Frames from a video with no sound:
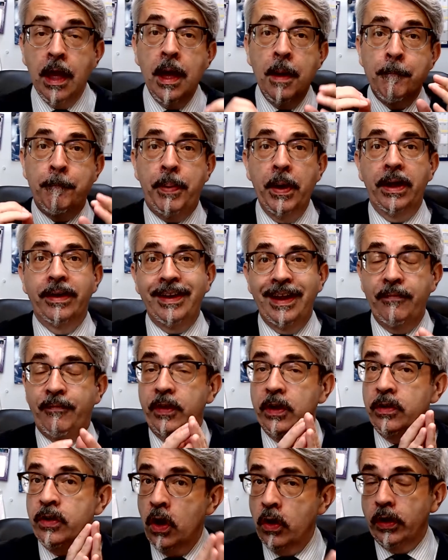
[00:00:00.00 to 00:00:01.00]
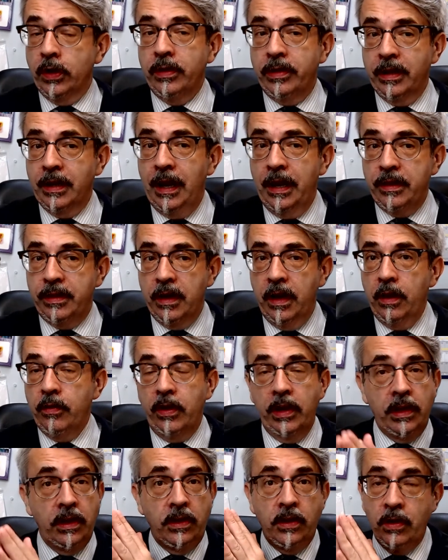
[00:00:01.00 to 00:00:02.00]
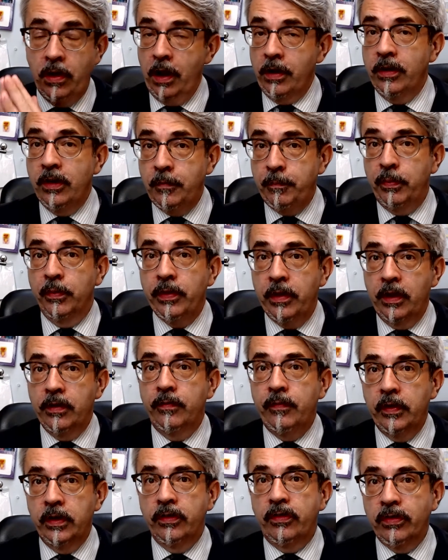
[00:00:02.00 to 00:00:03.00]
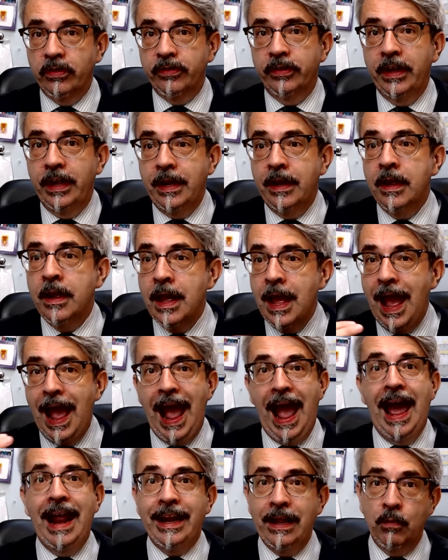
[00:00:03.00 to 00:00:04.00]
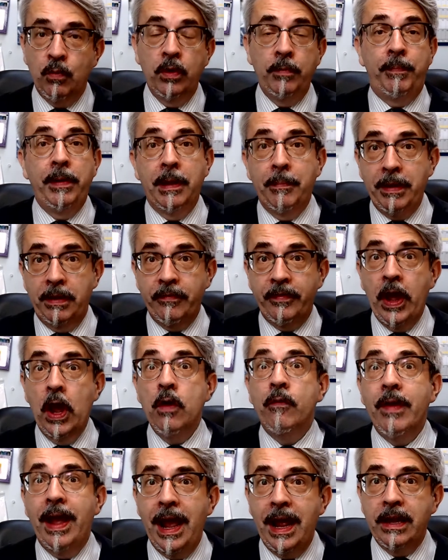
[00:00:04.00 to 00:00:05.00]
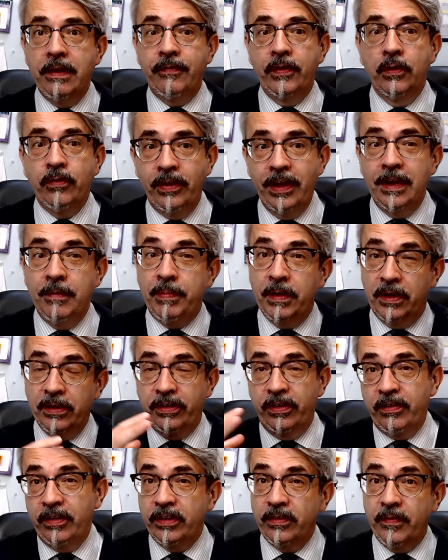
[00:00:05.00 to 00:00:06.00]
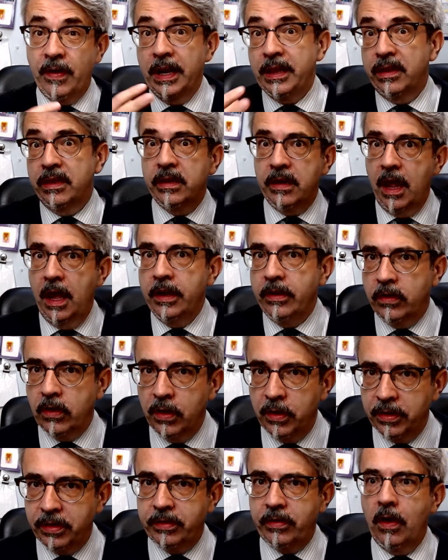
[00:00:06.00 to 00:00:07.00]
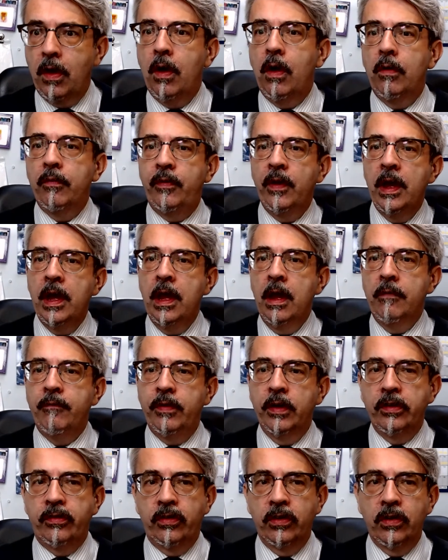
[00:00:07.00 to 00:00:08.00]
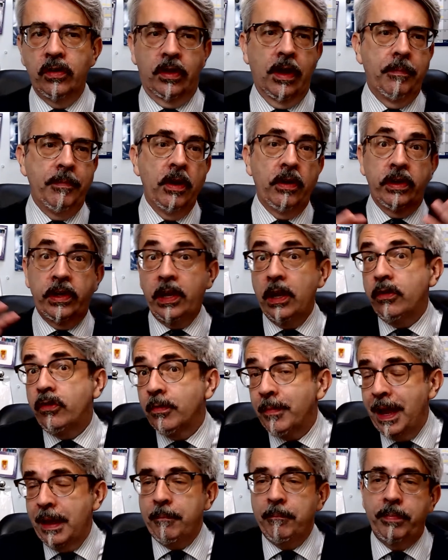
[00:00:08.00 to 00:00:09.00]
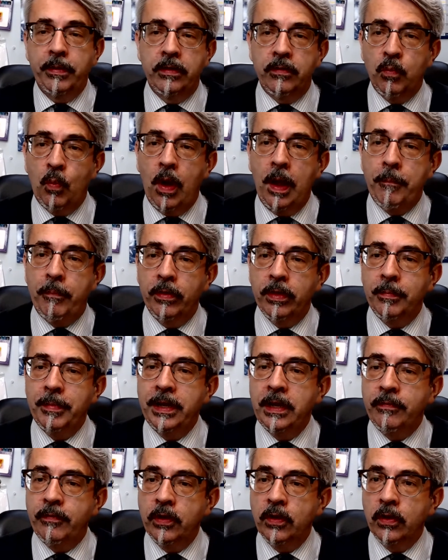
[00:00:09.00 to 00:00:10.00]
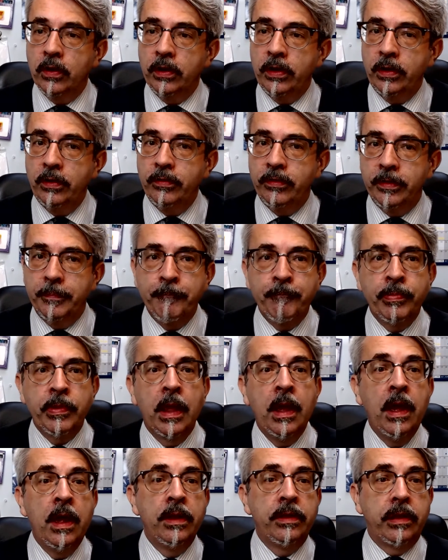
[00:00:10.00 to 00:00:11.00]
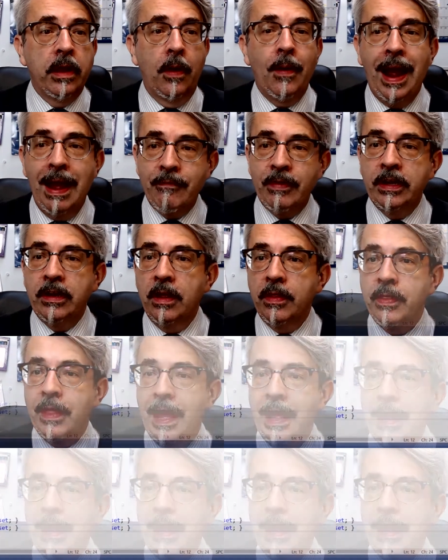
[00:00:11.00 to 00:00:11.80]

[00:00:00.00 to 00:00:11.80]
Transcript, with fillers: But if you're not using lazy loading, you don't need to put those virtuals in, and it would be a bit of an overhead if you did, because there is a very slight cost of virtual lookup. Not a huge amount, but why put them in if you're not going to use them? So having done that,